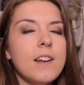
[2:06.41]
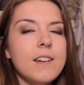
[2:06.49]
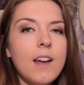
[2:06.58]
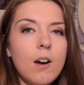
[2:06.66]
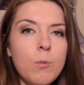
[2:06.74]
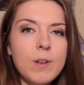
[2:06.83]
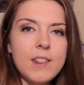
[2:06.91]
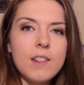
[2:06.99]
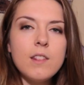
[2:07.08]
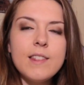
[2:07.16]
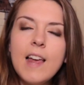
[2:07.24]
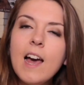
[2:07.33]
Now with
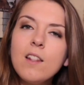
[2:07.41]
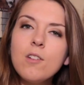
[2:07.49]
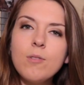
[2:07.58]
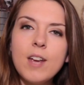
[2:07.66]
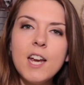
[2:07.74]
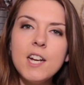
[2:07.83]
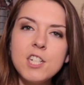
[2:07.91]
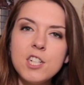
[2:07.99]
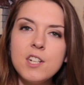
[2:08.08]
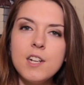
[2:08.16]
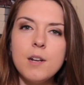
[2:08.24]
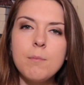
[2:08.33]
that
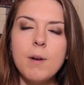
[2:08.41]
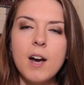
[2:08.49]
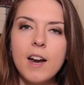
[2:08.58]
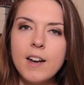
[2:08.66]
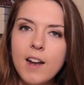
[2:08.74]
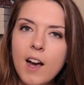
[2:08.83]
location in mind,